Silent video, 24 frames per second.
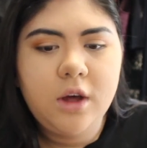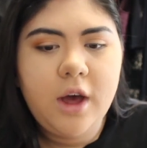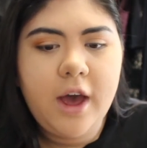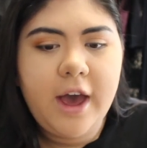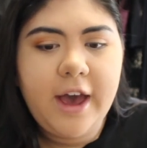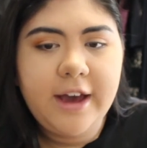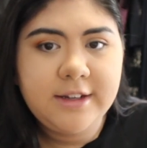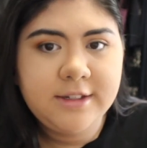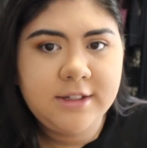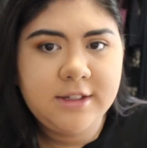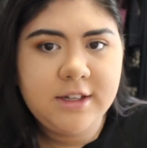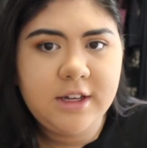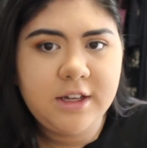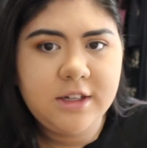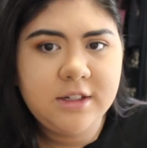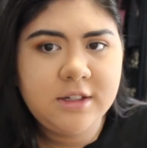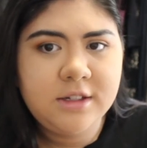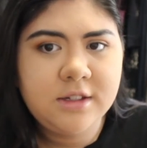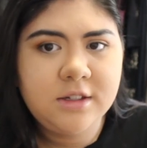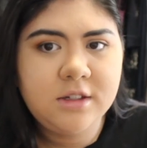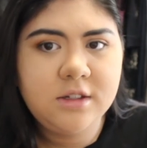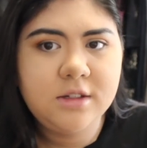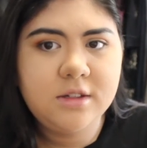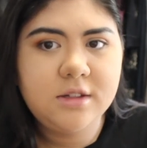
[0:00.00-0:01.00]

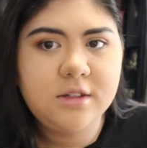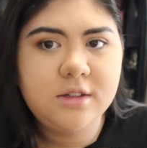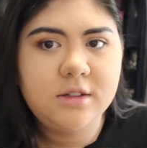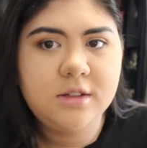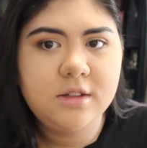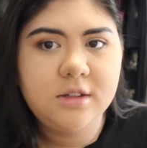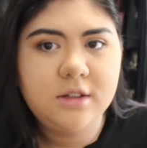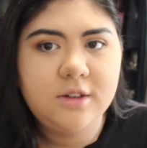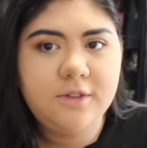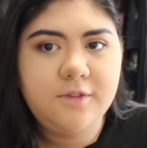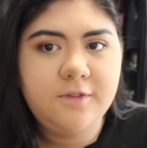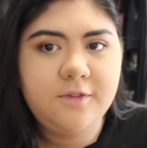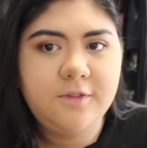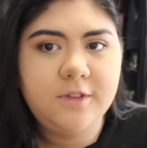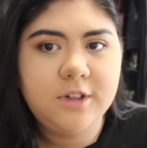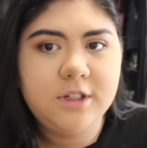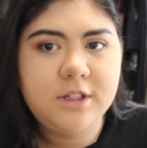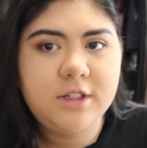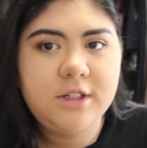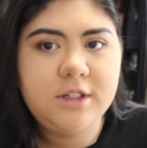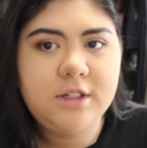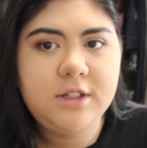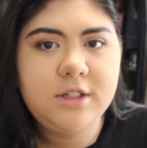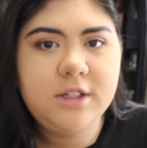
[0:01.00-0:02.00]
access the
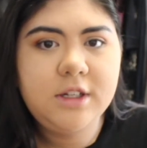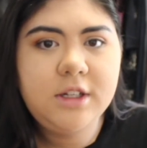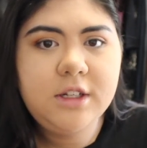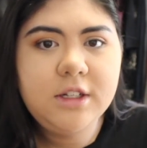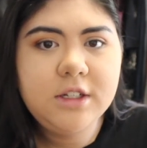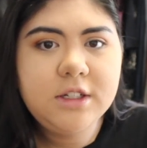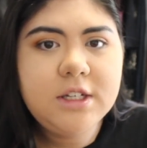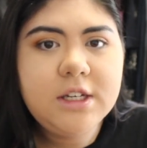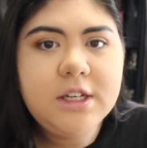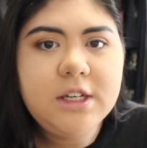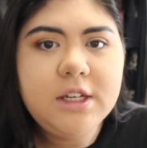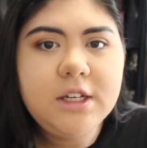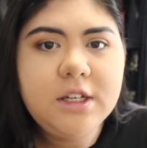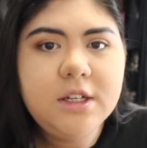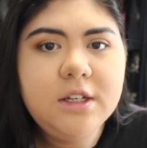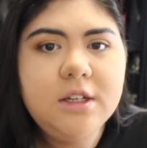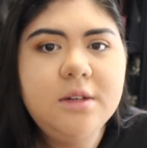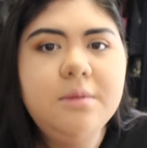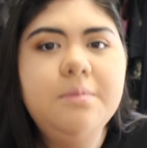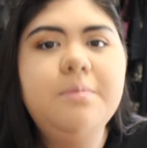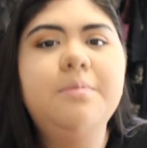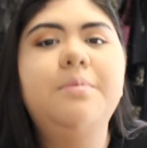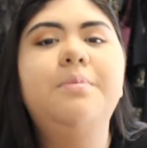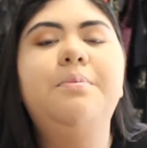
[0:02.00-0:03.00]
facility,